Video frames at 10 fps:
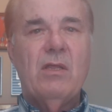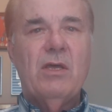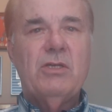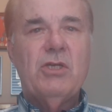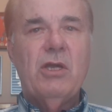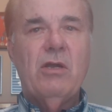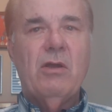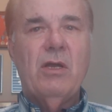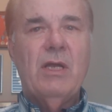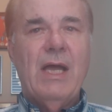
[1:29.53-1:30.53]
This
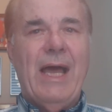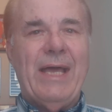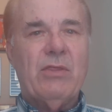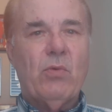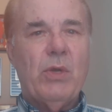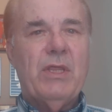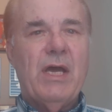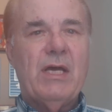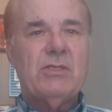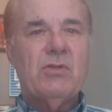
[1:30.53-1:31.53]
year at
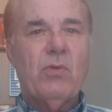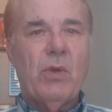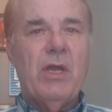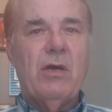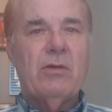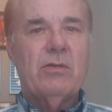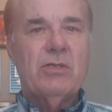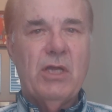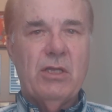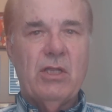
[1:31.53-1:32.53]

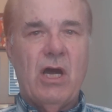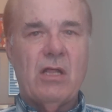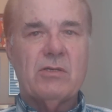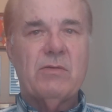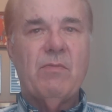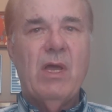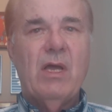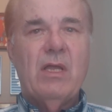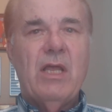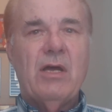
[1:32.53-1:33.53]
$3,310.
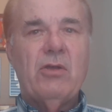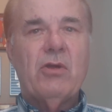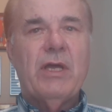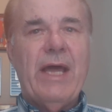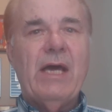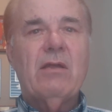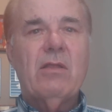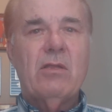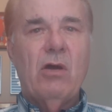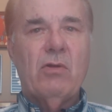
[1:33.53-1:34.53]
Now, you'll get out of
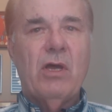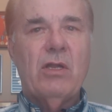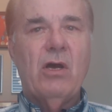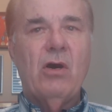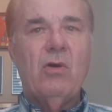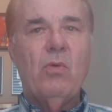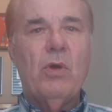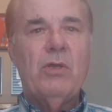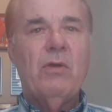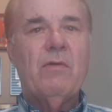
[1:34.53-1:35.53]
the donut hole
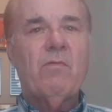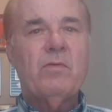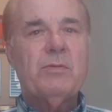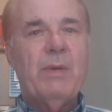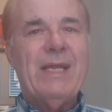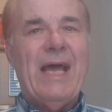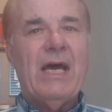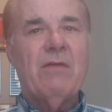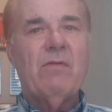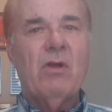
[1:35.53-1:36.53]
when you have spent
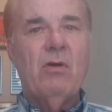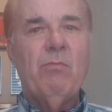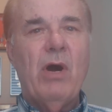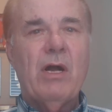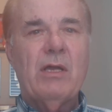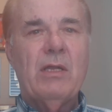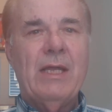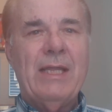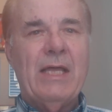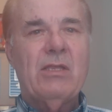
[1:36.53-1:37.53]
out of your own pocket,
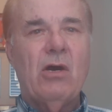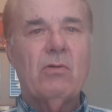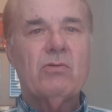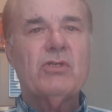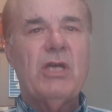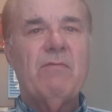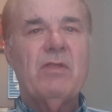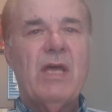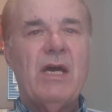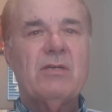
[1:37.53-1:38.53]
and that totals
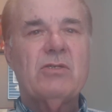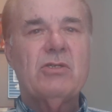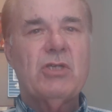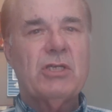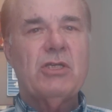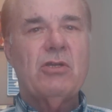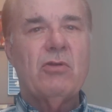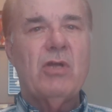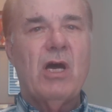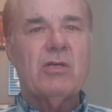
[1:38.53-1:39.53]

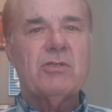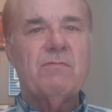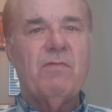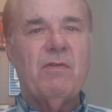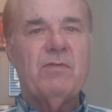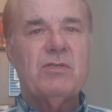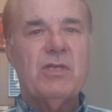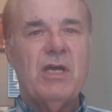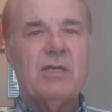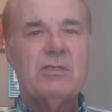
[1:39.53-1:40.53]

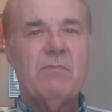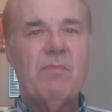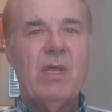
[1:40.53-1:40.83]
$7,062.50.